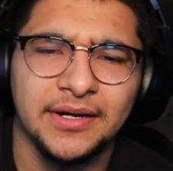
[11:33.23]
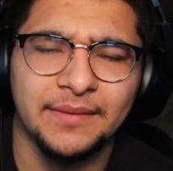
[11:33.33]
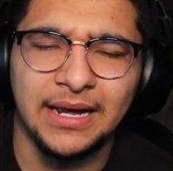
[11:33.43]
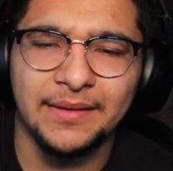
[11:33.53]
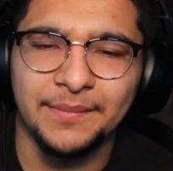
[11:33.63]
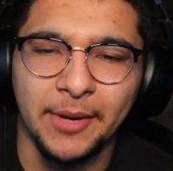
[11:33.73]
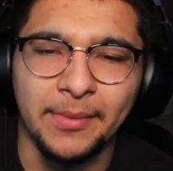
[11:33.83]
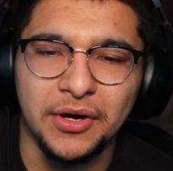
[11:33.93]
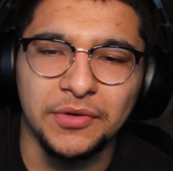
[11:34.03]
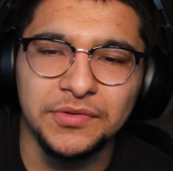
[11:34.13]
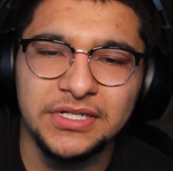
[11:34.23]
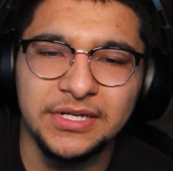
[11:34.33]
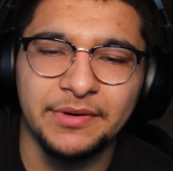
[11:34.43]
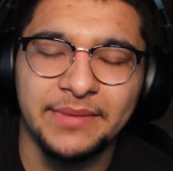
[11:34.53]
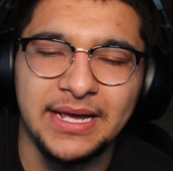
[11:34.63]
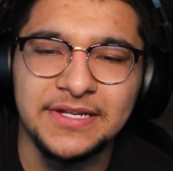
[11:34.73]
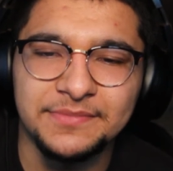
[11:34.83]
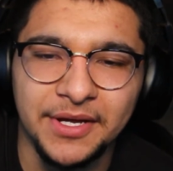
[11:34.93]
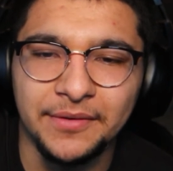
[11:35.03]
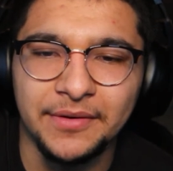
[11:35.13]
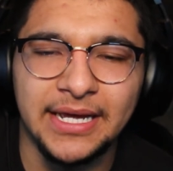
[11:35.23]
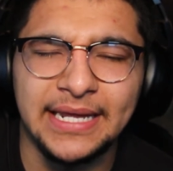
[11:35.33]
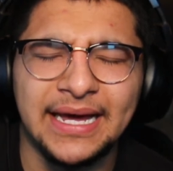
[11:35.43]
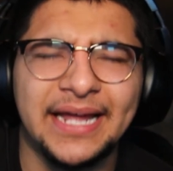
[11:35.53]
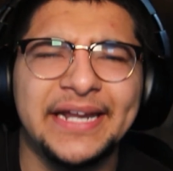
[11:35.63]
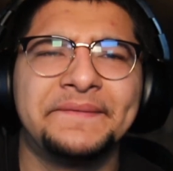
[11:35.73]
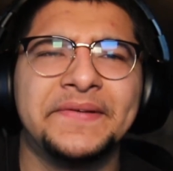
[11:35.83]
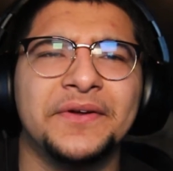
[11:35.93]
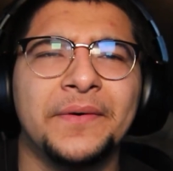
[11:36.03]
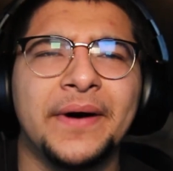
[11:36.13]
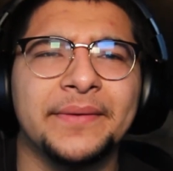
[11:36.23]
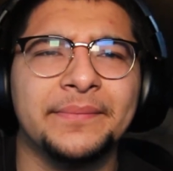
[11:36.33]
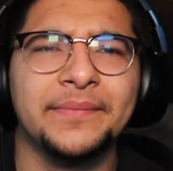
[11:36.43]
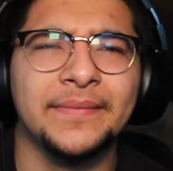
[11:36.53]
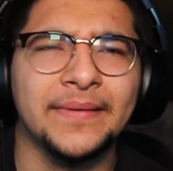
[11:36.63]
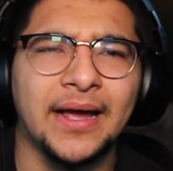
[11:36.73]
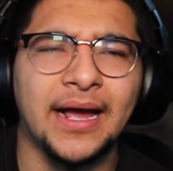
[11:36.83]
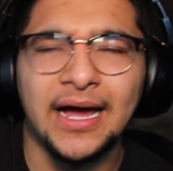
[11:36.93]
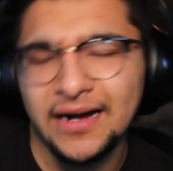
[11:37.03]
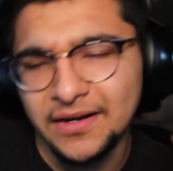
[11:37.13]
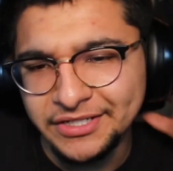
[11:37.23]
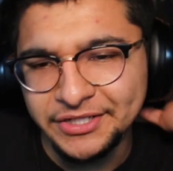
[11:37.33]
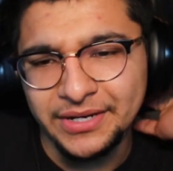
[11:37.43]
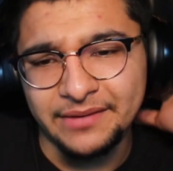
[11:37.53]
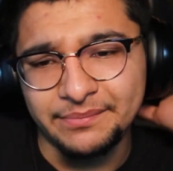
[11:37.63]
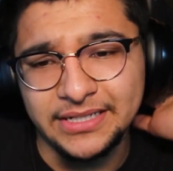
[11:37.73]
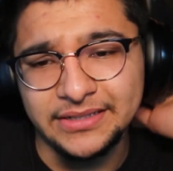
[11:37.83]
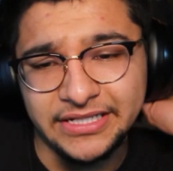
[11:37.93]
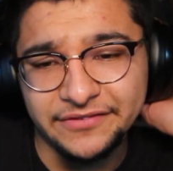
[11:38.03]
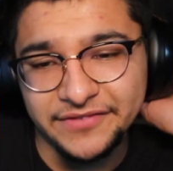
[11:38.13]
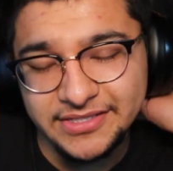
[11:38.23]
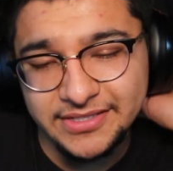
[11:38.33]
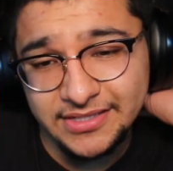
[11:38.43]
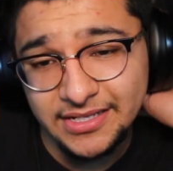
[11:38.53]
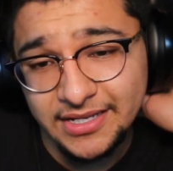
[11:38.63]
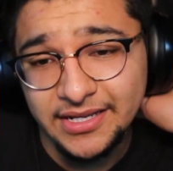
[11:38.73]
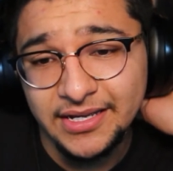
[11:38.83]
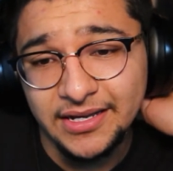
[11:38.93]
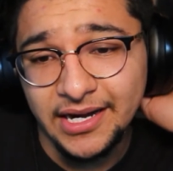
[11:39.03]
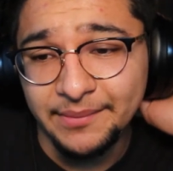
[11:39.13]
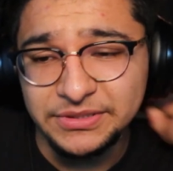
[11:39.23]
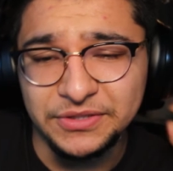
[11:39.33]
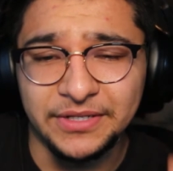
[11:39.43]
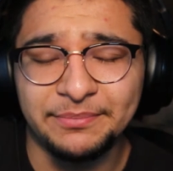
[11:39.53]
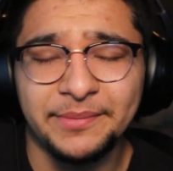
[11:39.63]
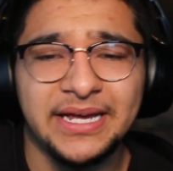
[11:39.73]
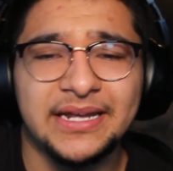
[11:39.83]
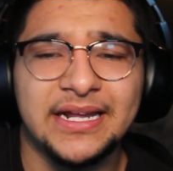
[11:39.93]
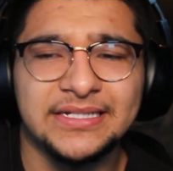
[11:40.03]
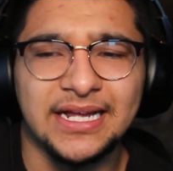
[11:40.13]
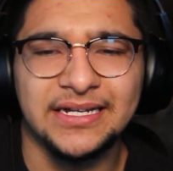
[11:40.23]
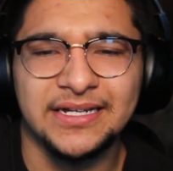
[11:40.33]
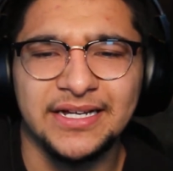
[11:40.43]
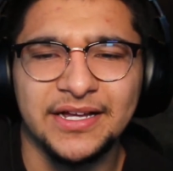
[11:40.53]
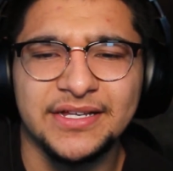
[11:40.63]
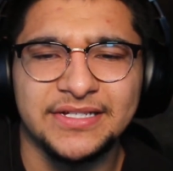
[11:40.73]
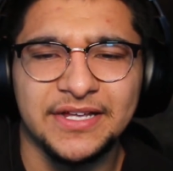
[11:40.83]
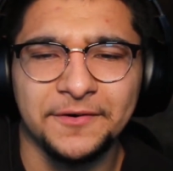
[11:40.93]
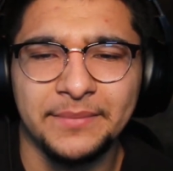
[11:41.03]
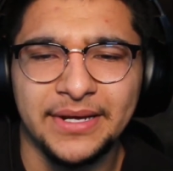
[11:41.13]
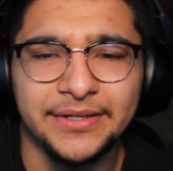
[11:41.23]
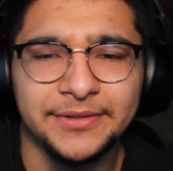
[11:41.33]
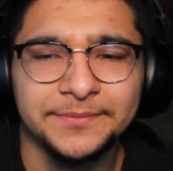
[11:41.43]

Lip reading: My coach, he put me as middle, and I didn't even know how to, like, I only knew how to play defense. So he put me in as like a center mid.